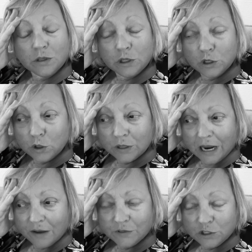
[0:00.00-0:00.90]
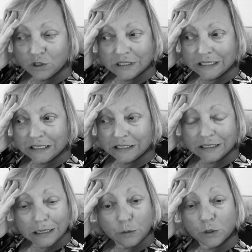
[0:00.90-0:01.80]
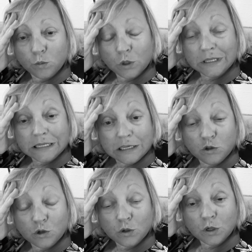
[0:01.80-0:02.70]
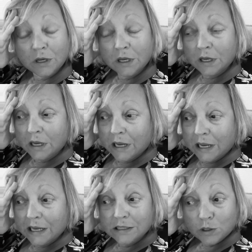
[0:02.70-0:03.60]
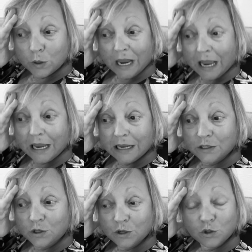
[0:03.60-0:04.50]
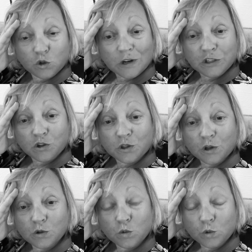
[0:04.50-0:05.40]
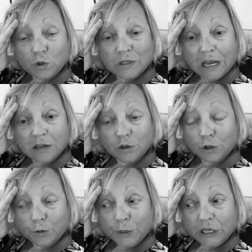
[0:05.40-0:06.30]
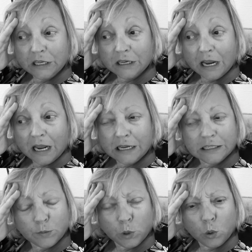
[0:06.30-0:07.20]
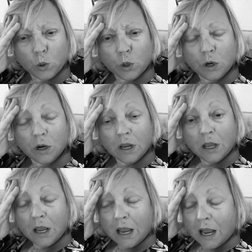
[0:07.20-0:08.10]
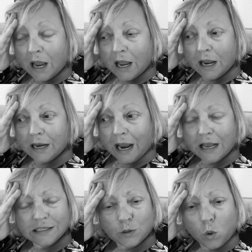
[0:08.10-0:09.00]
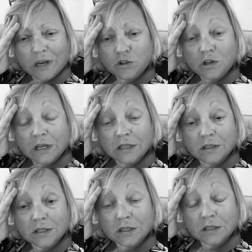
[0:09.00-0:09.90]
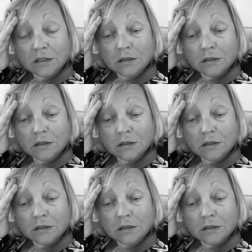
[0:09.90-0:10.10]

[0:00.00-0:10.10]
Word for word: You don't have to just stay with one teacher it's okay to stretch those roots out a little bit and explore and ask questions.